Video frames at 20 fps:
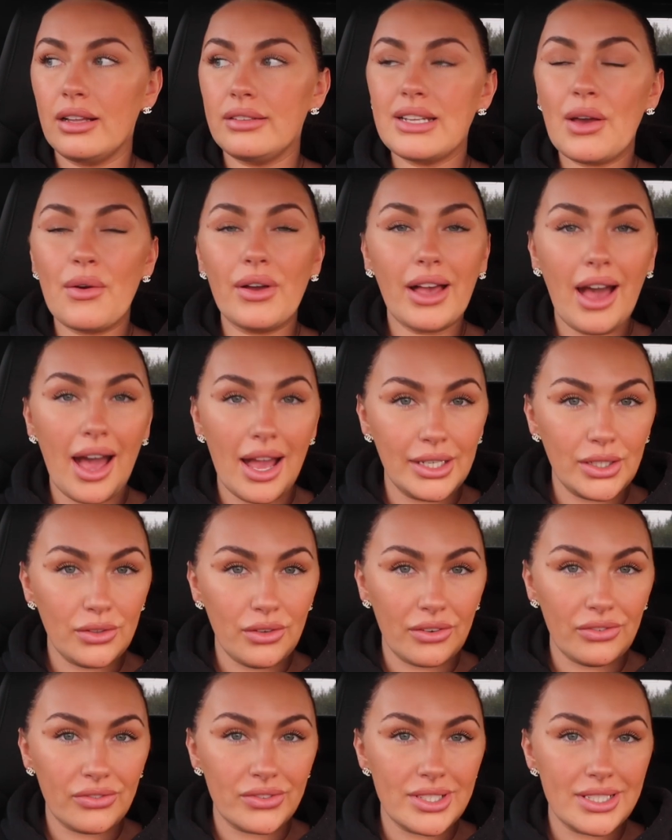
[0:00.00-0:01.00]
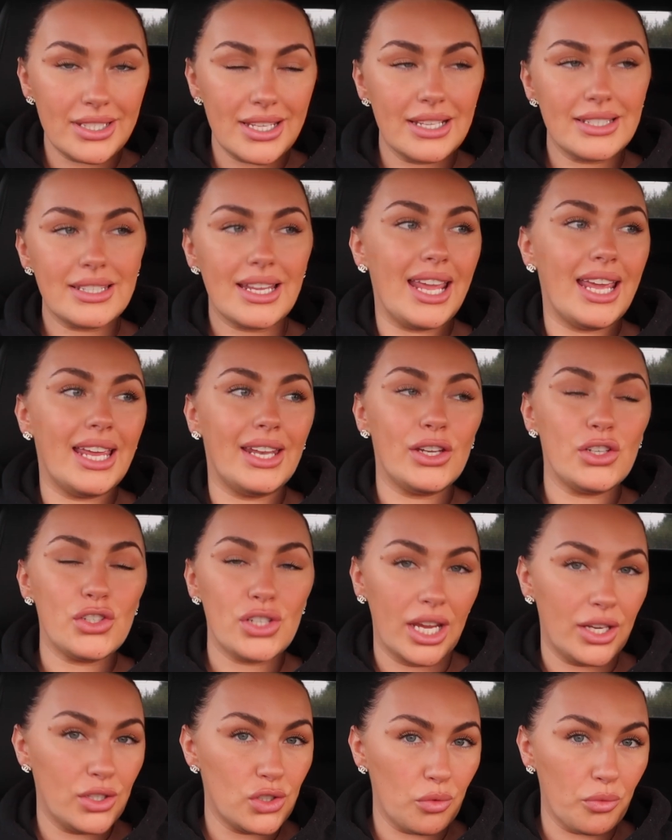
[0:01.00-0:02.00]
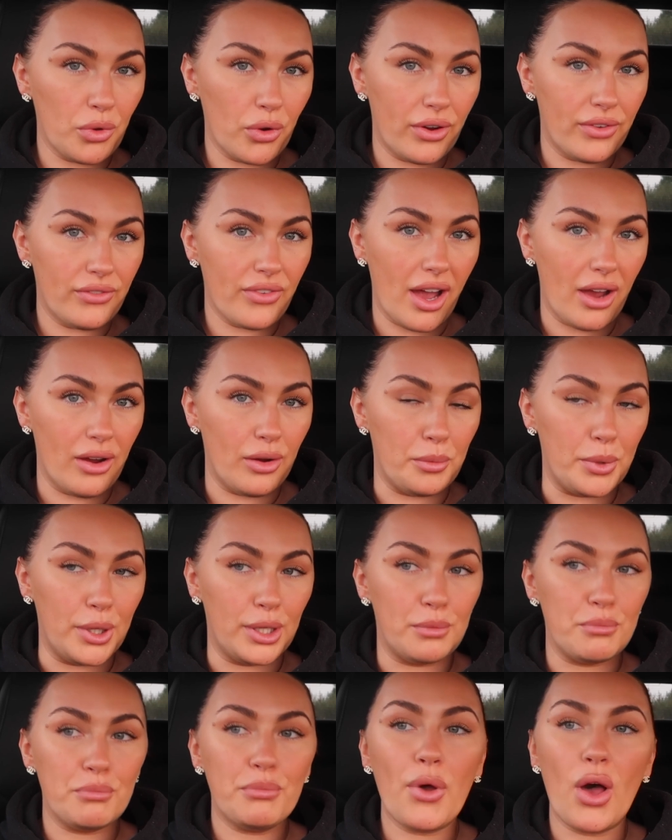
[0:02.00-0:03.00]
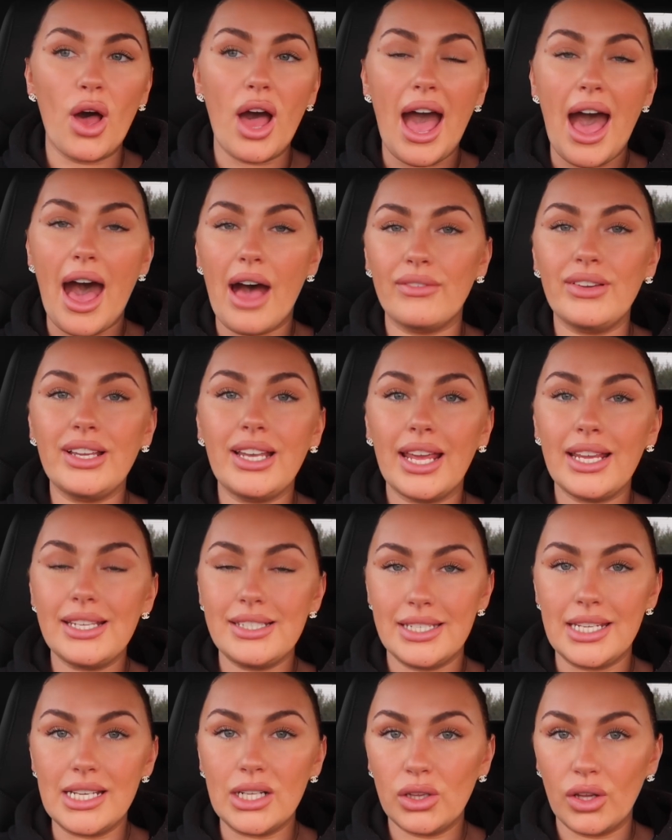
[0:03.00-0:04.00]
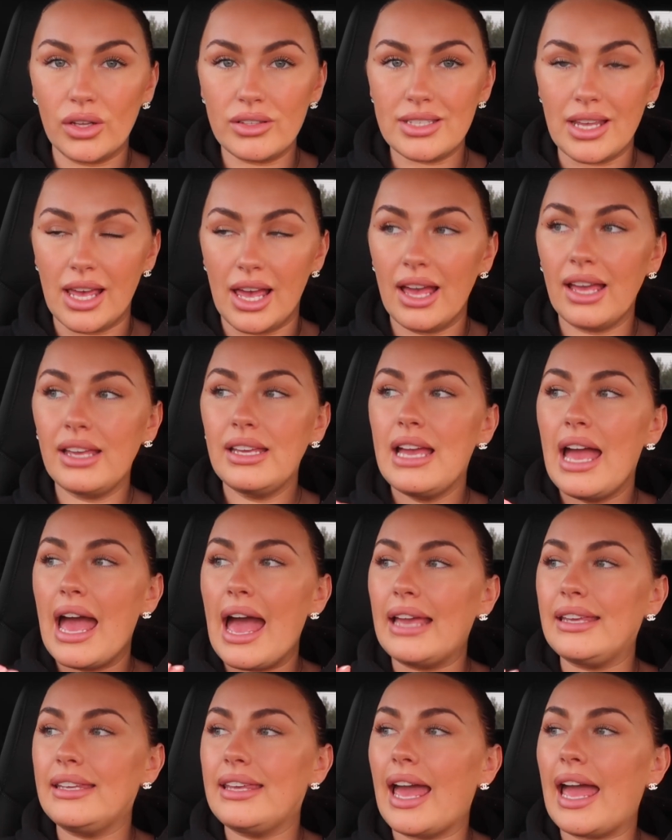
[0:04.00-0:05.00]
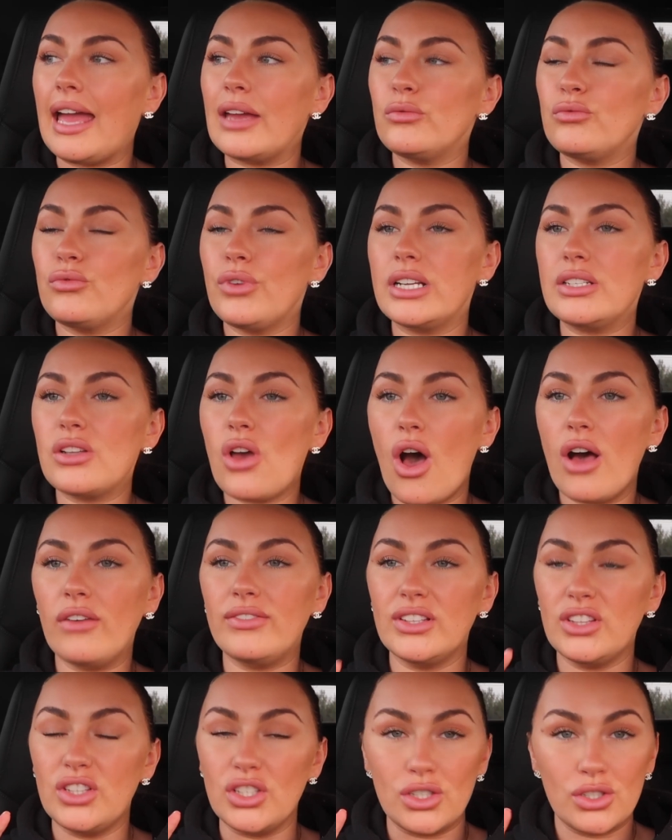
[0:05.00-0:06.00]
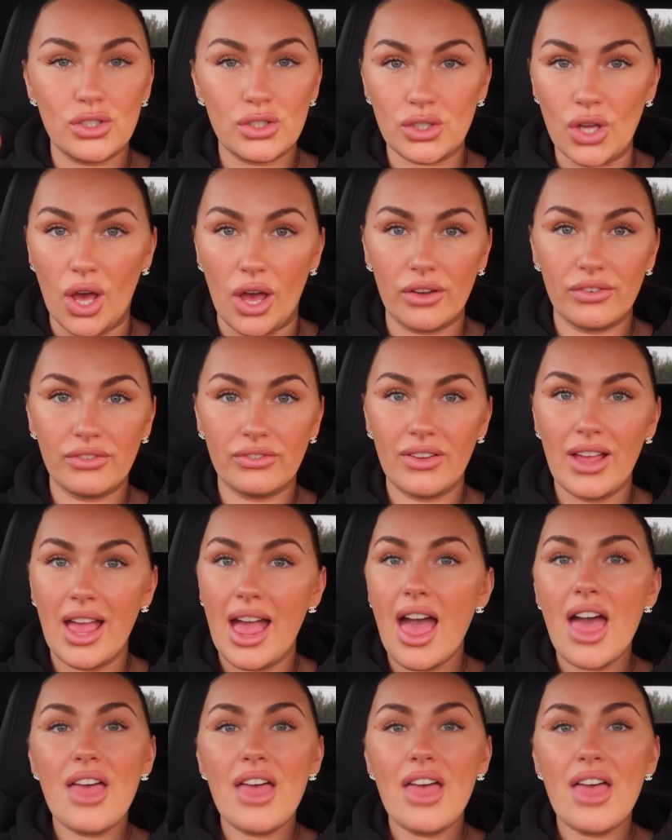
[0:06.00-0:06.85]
Now, I kind of referenced this in Change Up Your Environment, but having a declutter and getting rid of the stuff.